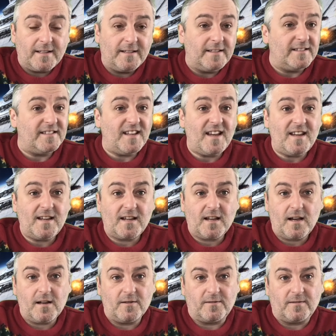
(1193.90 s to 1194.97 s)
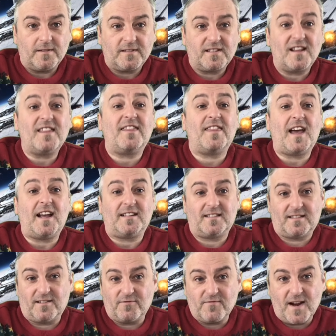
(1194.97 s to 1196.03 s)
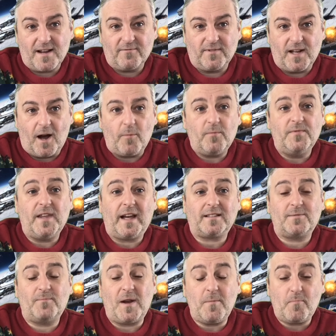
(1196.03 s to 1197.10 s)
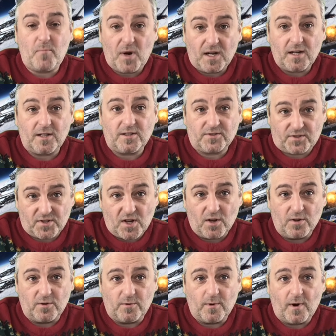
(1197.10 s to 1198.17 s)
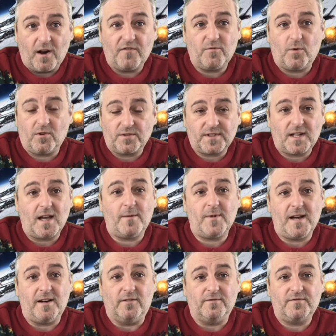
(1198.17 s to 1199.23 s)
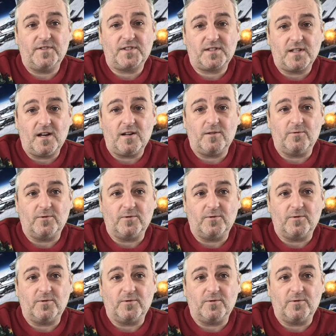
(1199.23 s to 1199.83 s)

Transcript: there you go. So that's the roundup. That's been part 2 of what's come out for Star Wars